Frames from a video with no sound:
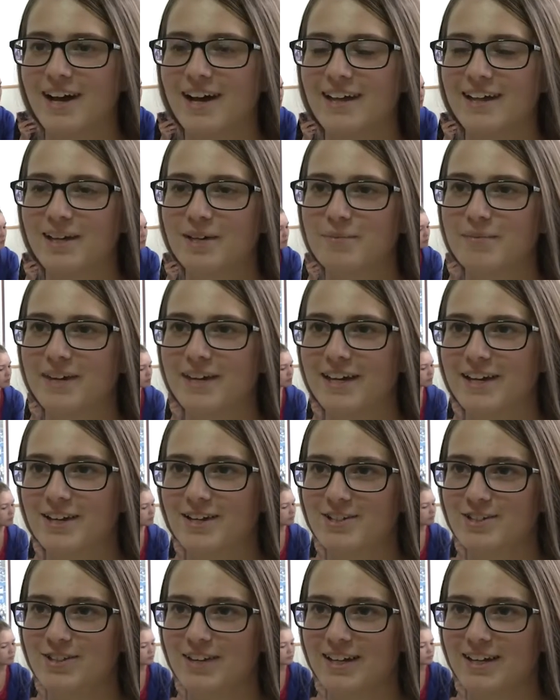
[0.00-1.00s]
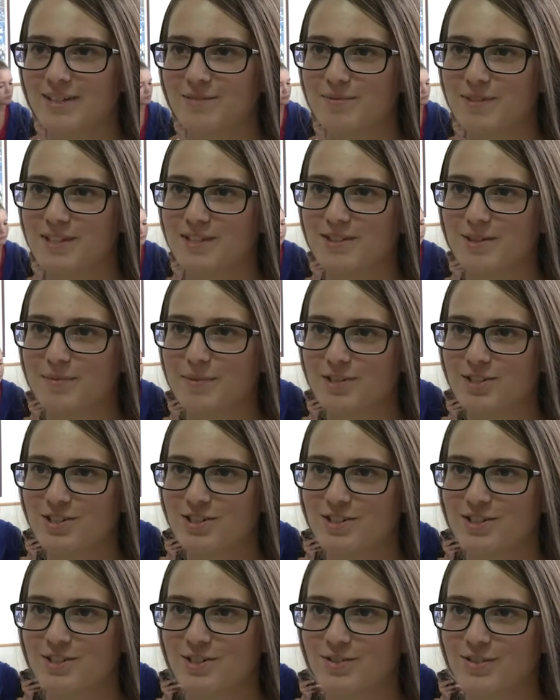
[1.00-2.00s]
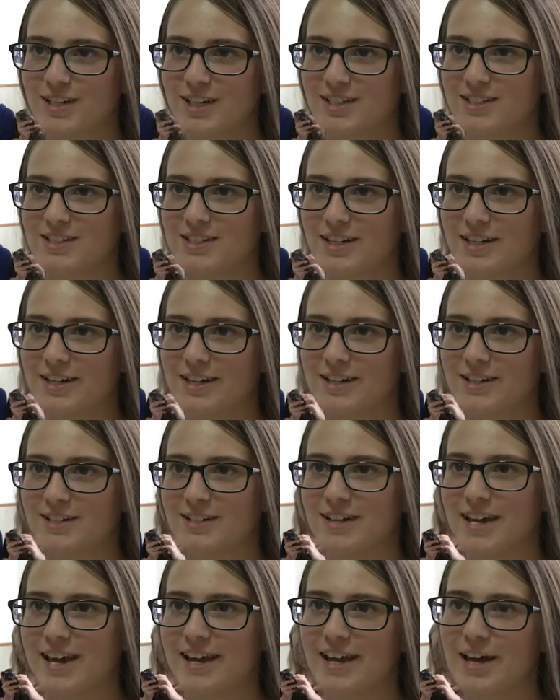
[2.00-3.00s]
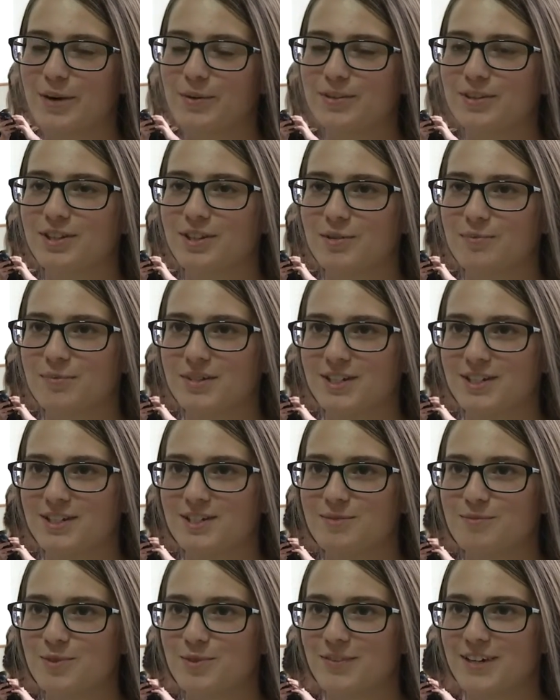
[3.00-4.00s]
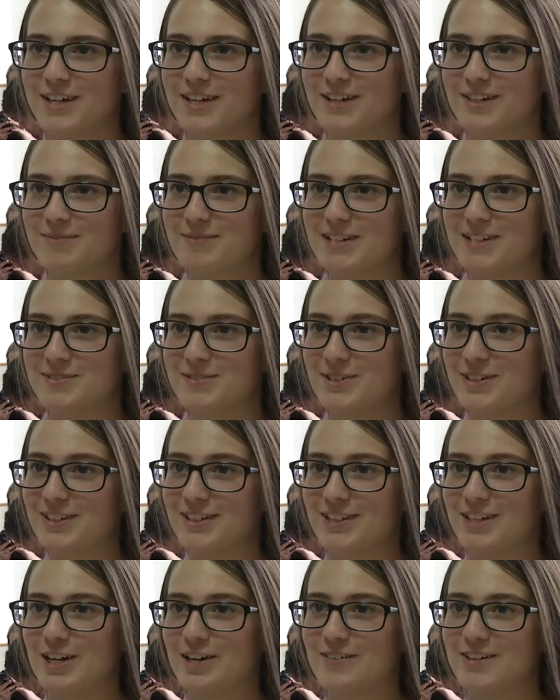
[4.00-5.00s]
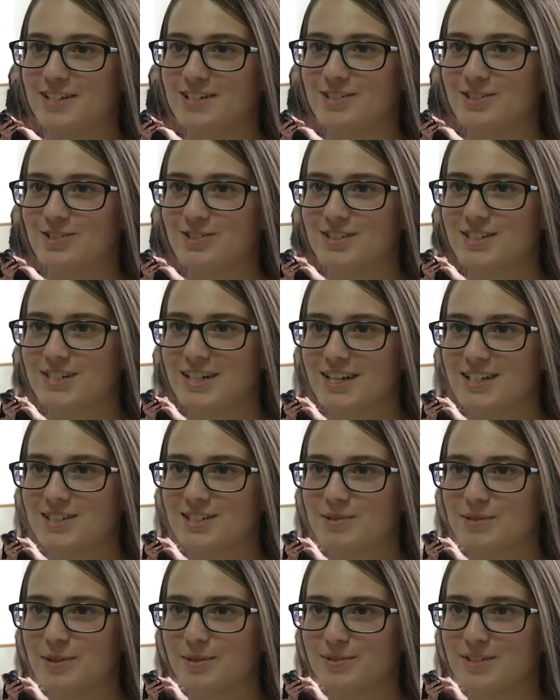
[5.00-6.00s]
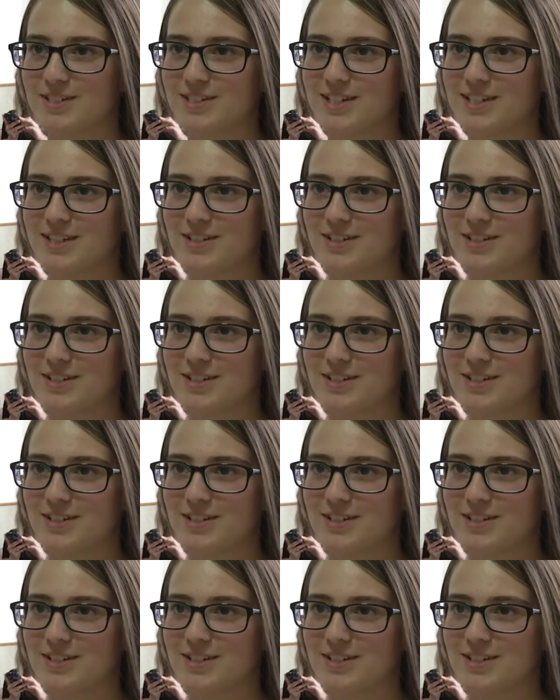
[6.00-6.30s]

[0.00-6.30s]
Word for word: I like being here so I can meet a bunch of the new kids here and hang out with them because moving here makes me really nervous, so it's nice to be able to see